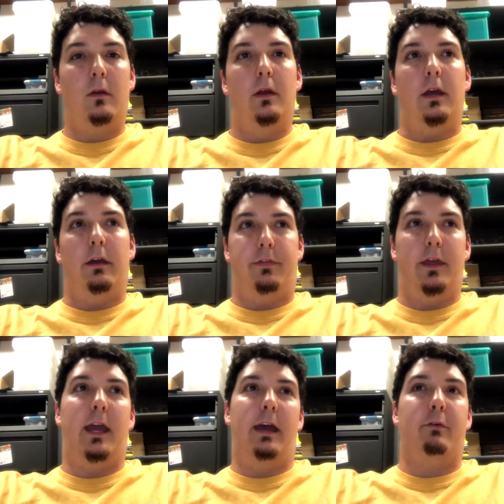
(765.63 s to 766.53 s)
if they
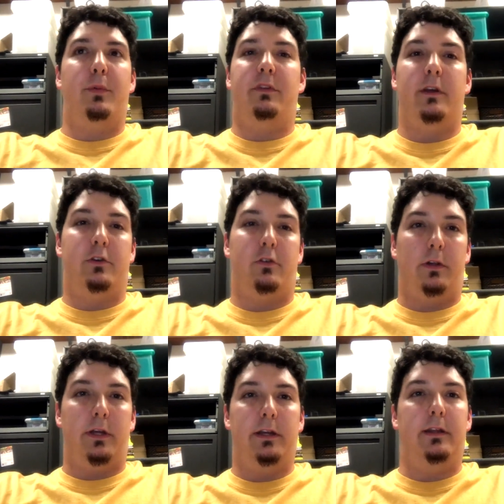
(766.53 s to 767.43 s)
have a potential
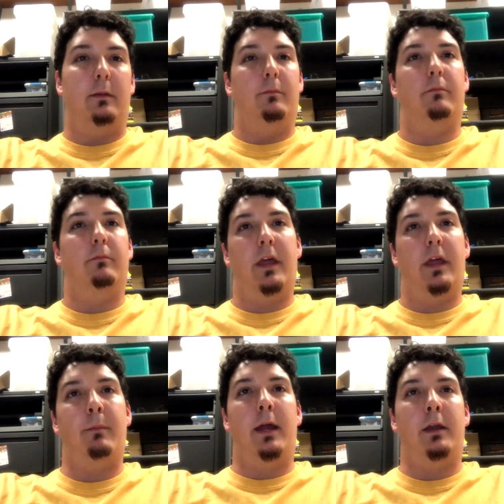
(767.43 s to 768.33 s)
lead that they
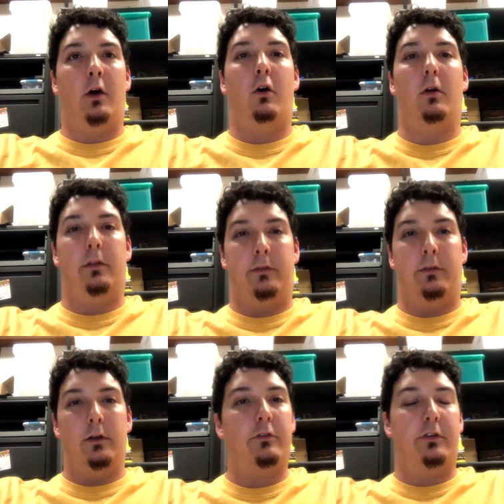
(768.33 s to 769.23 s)
may know is
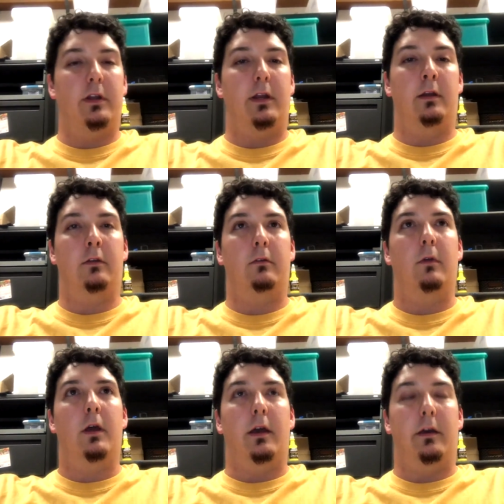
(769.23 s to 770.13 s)
interested in
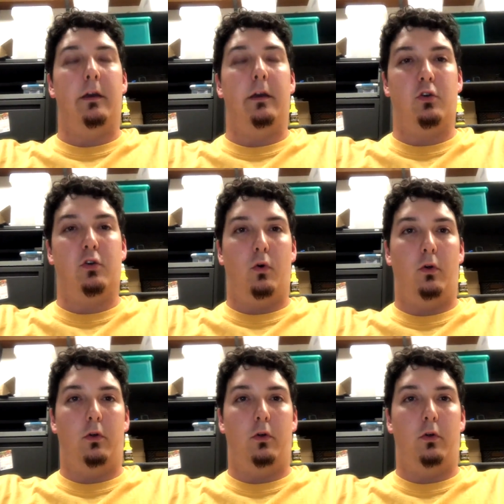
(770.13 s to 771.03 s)
essential oils
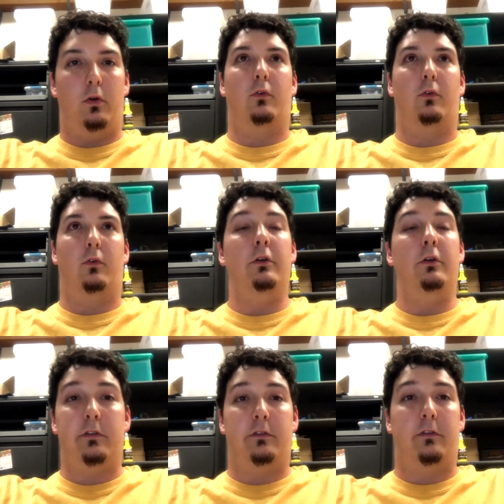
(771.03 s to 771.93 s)
or
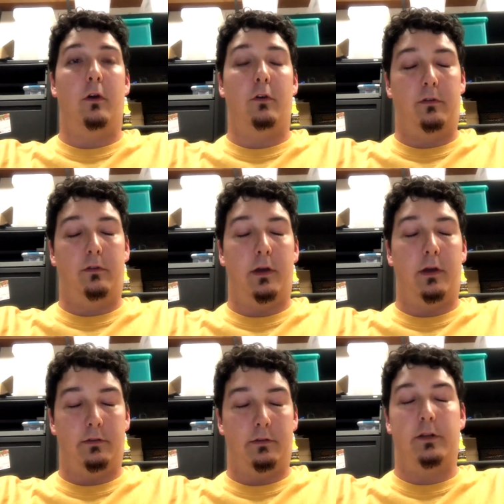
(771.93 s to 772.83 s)
uses
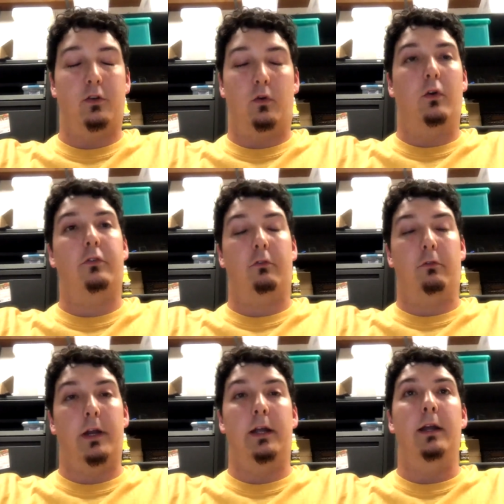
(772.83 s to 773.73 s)
essential oils already,